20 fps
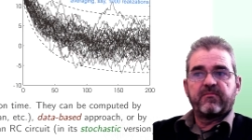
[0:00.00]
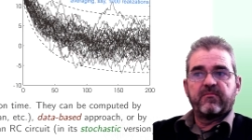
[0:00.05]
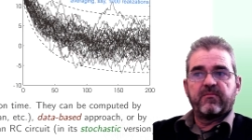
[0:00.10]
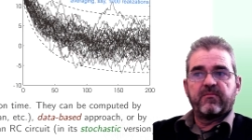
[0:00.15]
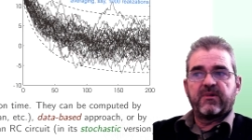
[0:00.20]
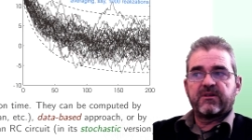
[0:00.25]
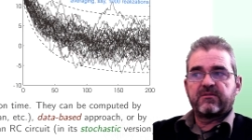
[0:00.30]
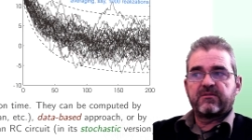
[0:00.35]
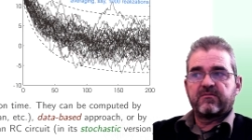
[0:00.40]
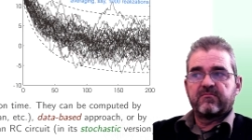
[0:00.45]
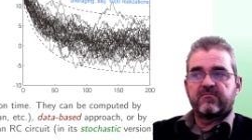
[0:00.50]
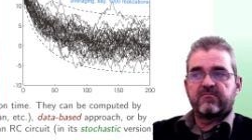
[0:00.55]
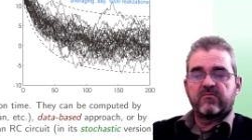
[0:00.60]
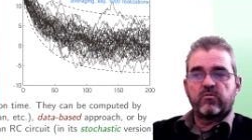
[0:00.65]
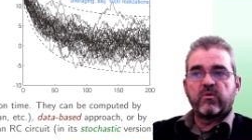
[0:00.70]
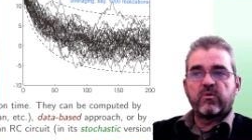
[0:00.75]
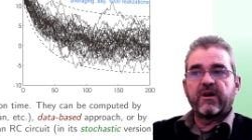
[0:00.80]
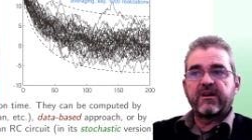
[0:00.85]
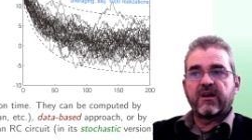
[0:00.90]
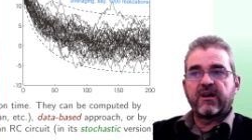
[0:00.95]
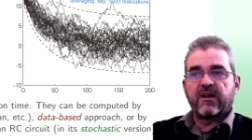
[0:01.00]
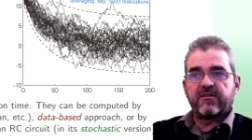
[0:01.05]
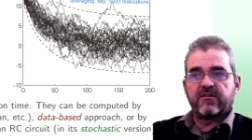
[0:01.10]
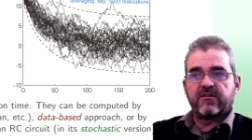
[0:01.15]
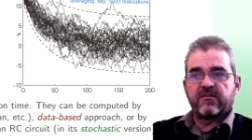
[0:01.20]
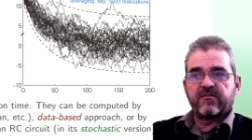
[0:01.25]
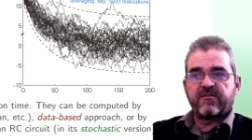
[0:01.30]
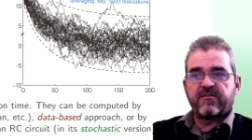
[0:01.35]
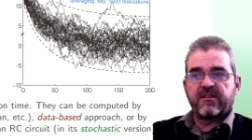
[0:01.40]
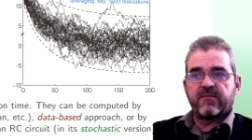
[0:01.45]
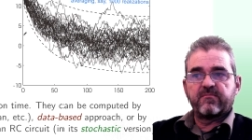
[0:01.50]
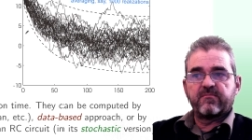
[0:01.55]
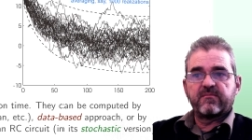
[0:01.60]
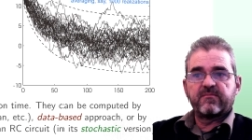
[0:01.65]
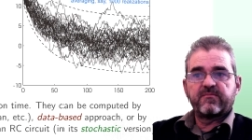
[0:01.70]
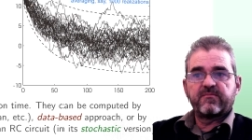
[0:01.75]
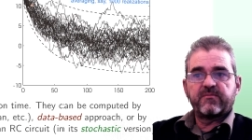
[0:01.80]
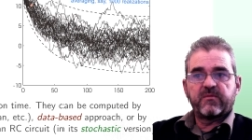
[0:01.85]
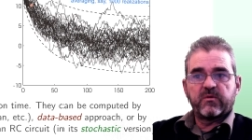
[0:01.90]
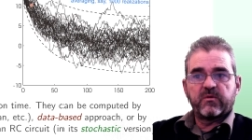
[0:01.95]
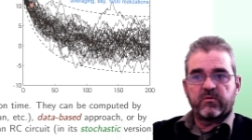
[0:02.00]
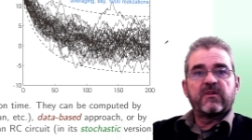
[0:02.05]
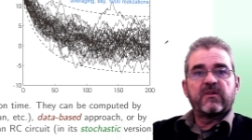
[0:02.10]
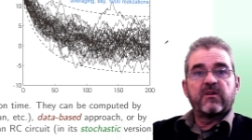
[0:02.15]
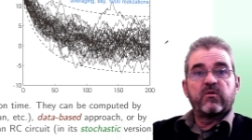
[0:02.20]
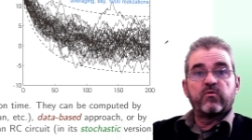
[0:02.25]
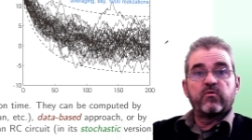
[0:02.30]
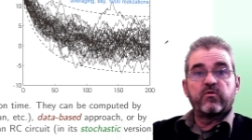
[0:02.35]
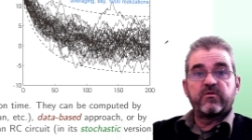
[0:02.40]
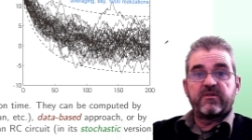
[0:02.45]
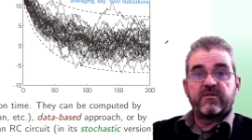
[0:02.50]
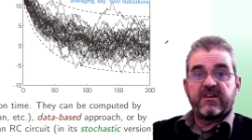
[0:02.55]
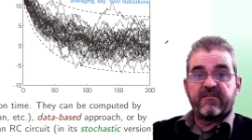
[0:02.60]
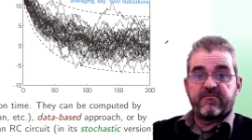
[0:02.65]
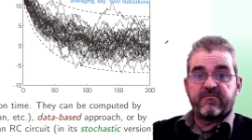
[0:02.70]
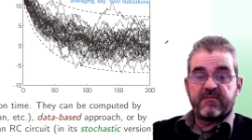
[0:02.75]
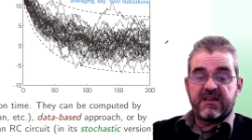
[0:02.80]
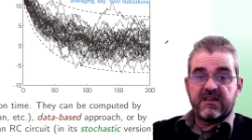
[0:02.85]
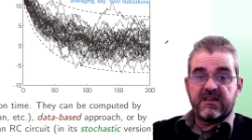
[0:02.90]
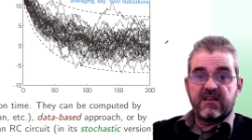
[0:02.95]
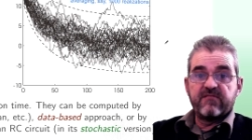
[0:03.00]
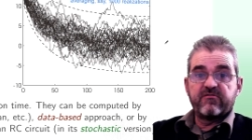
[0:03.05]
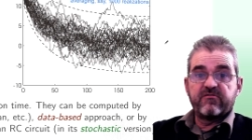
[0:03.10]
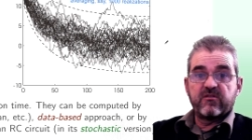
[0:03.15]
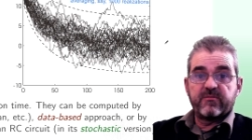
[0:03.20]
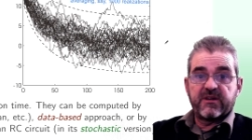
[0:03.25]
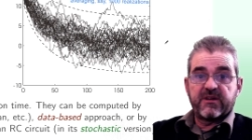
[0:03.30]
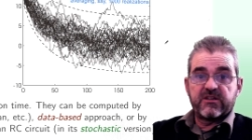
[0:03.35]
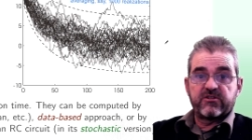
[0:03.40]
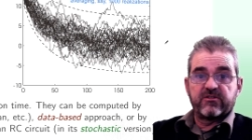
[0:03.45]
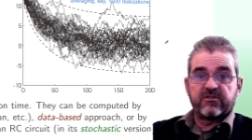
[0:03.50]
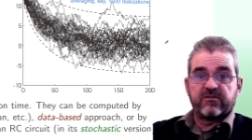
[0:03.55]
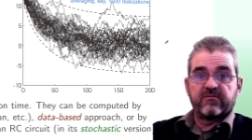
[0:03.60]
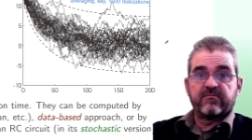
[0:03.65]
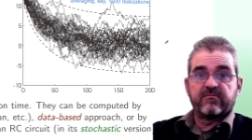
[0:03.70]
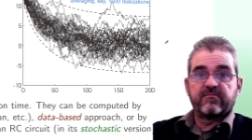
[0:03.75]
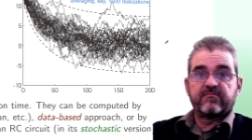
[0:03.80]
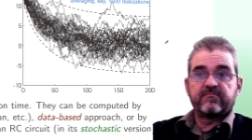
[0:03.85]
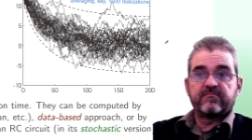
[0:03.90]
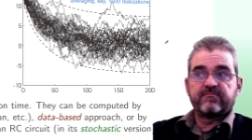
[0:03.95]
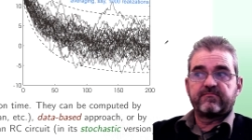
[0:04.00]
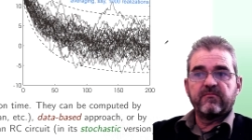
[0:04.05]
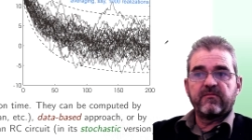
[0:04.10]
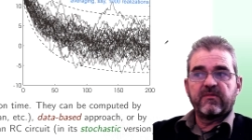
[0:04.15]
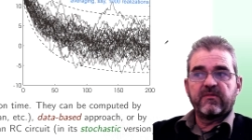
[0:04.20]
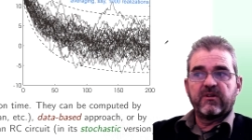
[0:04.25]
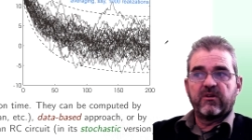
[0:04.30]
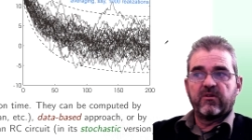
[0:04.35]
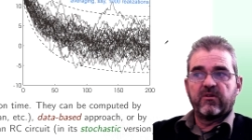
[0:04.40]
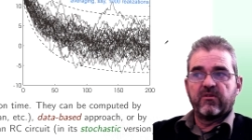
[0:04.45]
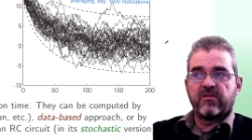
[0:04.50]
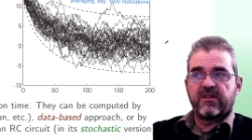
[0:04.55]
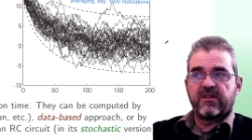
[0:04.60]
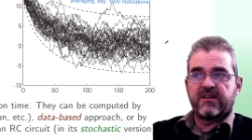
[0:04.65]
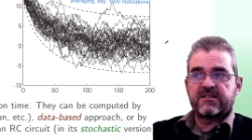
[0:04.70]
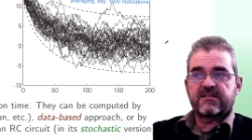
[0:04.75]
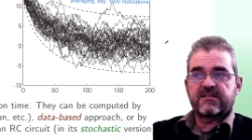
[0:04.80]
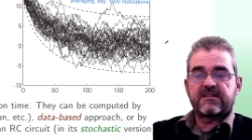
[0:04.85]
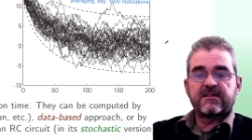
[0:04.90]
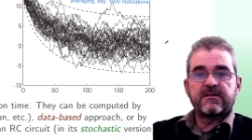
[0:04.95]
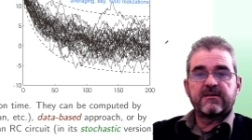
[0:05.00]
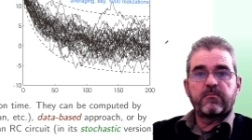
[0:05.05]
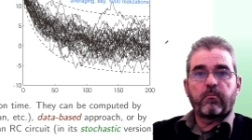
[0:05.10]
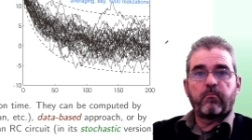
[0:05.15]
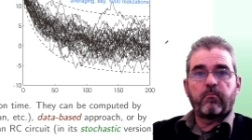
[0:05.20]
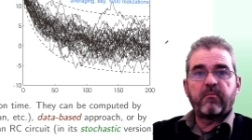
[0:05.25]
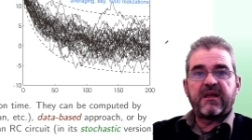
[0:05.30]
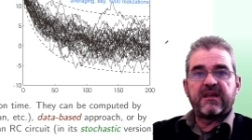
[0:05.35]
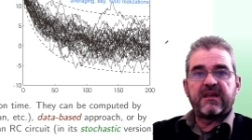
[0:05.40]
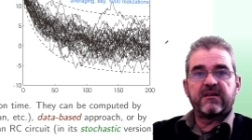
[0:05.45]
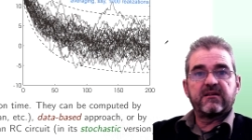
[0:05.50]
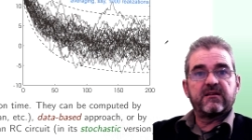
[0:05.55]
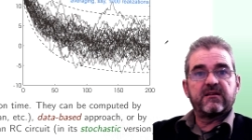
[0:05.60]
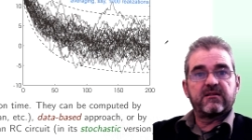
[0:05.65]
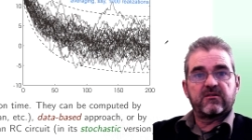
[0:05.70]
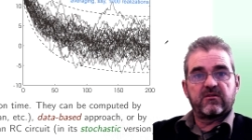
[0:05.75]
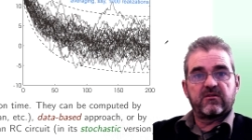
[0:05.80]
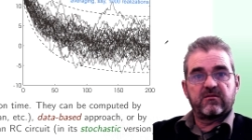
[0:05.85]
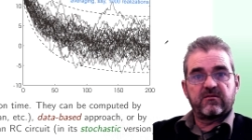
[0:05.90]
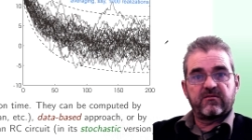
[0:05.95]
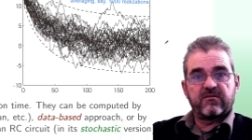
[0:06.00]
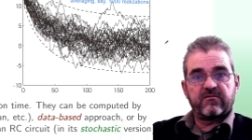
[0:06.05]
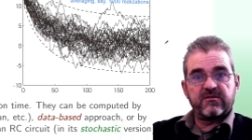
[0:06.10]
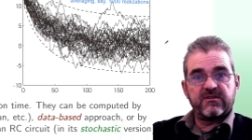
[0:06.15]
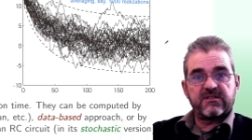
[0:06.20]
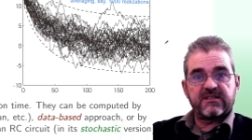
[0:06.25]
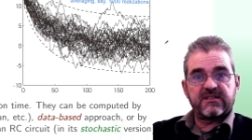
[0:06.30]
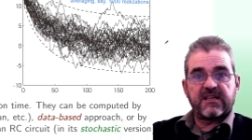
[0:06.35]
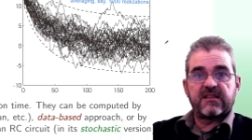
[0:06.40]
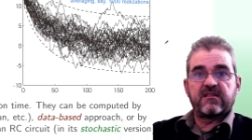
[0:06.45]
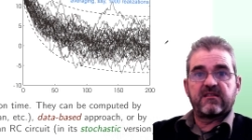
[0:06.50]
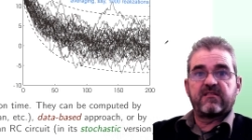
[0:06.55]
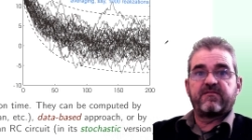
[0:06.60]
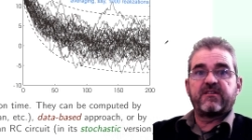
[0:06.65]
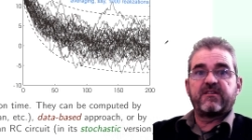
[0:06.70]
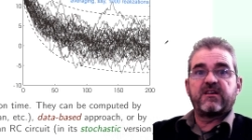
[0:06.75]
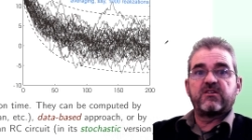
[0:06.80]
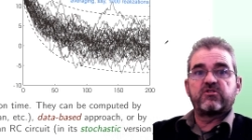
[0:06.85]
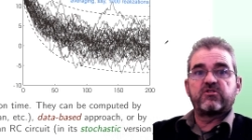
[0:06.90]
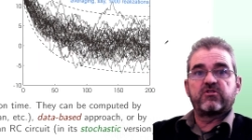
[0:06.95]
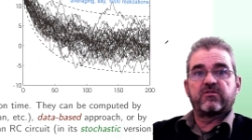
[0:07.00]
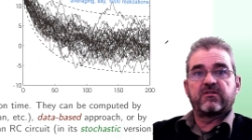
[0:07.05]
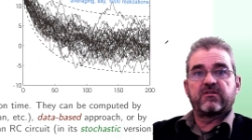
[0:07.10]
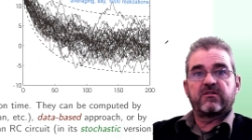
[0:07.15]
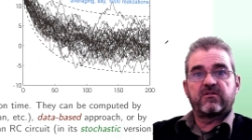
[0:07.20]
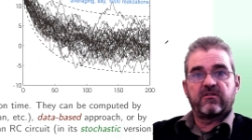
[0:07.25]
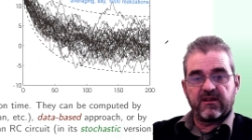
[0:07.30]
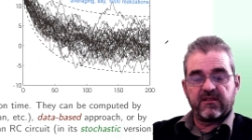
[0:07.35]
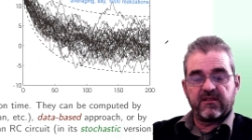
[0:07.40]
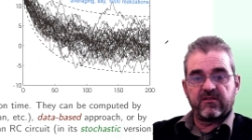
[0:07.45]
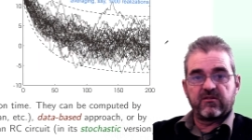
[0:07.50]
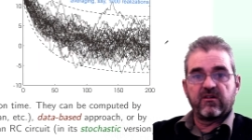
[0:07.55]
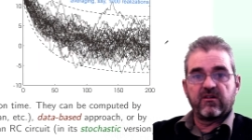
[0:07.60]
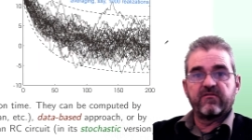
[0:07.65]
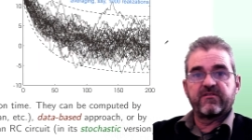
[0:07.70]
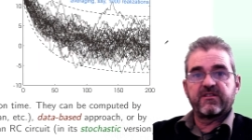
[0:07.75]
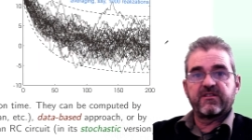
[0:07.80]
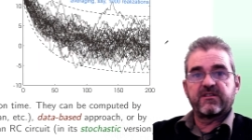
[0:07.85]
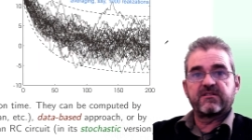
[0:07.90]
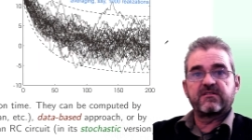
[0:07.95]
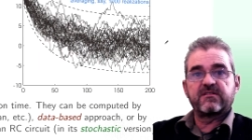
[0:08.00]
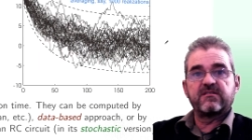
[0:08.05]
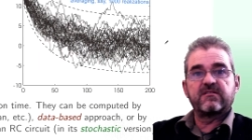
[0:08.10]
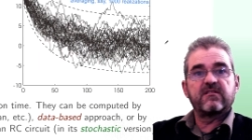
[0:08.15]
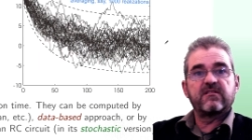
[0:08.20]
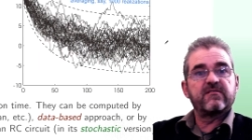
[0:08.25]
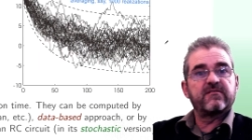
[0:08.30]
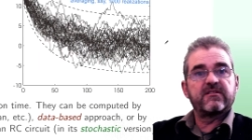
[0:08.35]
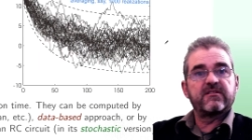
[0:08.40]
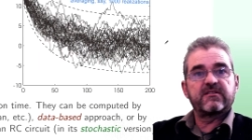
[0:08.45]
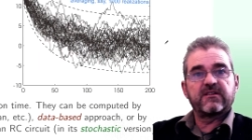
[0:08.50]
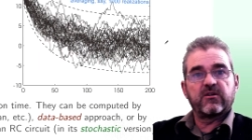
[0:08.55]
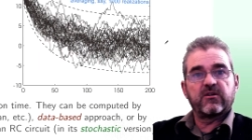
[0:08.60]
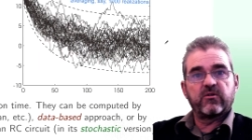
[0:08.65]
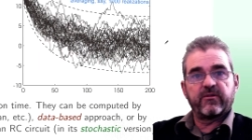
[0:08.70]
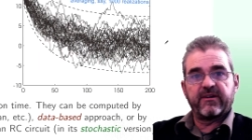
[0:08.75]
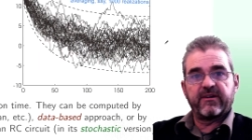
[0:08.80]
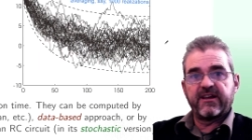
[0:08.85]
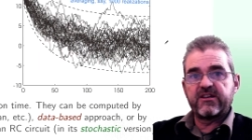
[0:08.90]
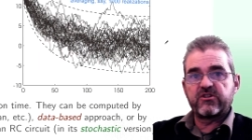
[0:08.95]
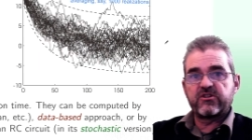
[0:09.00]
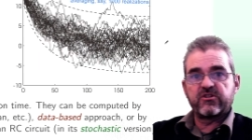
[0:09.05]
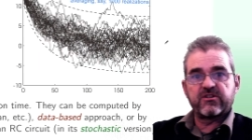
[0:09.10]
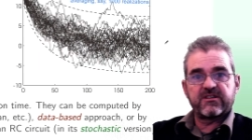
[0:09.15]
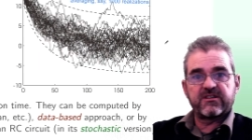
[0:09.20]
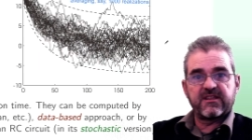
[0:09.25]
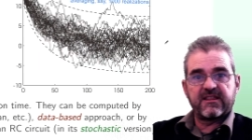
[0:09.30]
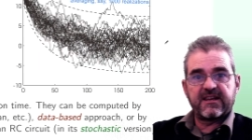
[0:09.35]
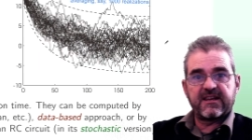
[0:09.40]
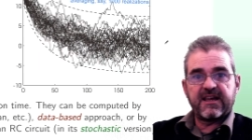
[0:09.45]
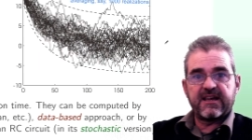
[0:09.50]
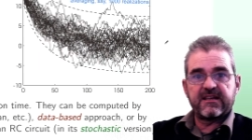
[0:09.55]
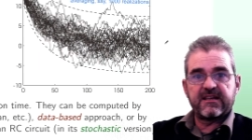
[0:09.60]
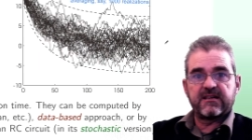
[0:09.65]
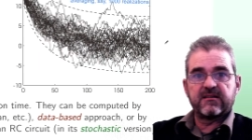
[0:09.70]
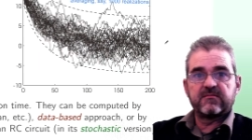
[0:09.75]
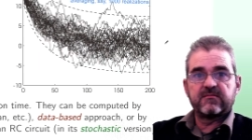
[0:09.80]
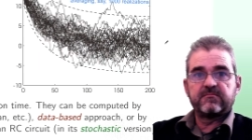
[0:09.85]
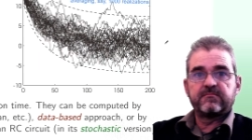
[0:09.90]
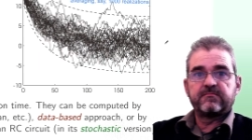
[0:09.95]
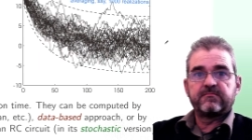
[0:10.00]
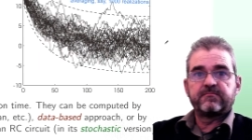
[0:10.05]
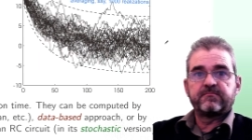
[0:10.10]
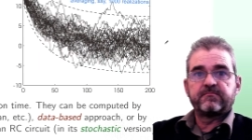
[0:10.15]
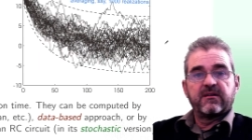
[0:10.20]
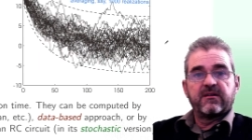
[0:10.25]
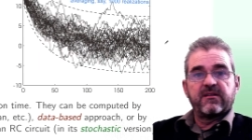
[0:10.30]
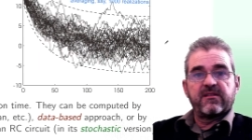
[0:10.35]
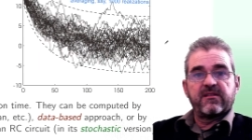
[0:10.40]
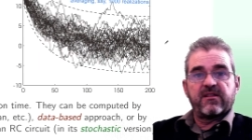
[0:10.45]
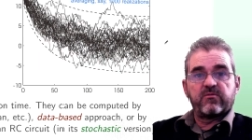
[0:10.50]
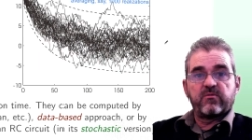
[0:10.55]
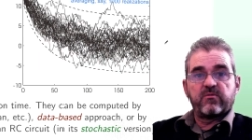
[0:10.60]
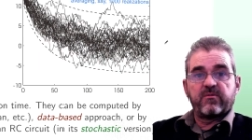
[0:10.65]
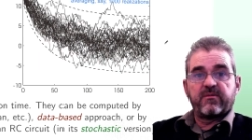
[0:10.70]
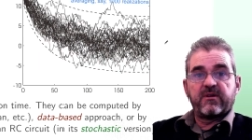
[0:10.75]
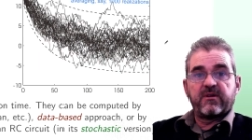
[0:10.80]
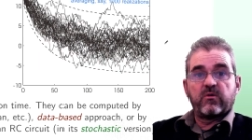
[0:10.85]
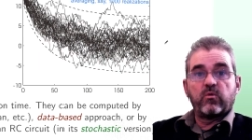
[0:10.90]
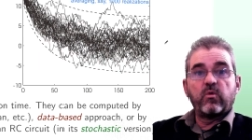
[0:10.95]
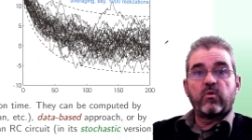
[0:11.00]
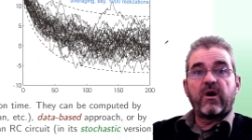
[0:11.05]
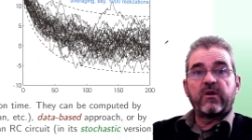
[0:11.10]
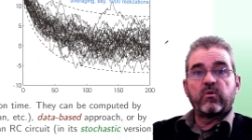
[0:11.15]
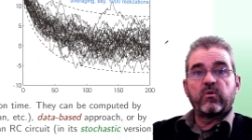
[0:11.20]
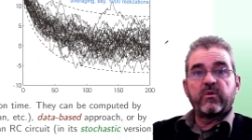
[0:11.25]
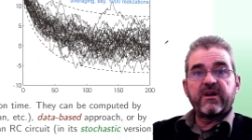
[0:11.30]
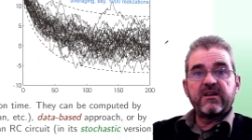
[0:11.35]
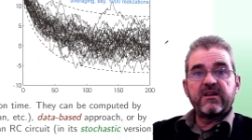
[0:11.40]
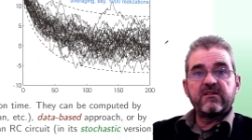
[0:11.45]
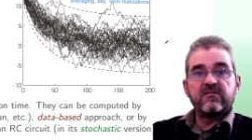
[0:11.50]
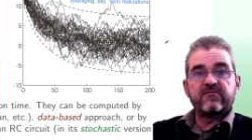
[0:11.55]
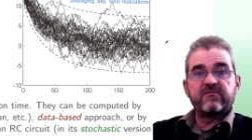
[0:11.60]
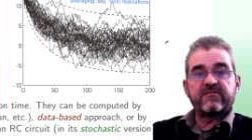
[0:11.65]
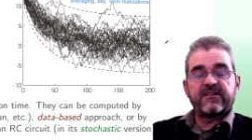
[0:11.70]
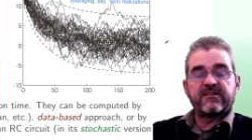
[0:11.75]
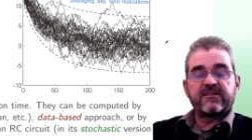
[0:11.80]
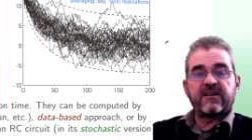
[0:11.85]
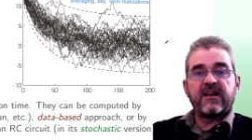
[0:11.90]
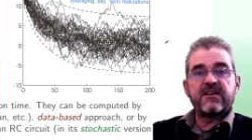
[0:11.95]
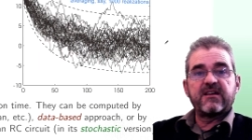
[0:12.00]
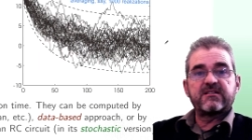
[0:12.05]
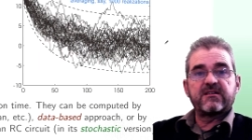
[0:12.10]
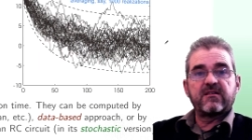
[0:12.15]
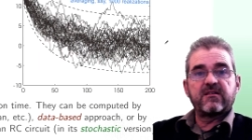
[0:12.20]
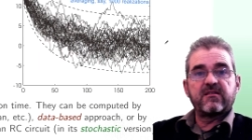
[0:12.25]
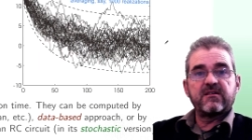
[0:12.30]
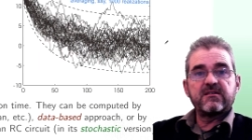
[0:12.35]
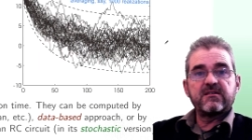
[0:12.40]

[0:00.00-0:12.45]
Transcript: but 100 of them would give me information on this mean and standard deviation and confidence intervals and correlations and the like. That would be one way of analyzing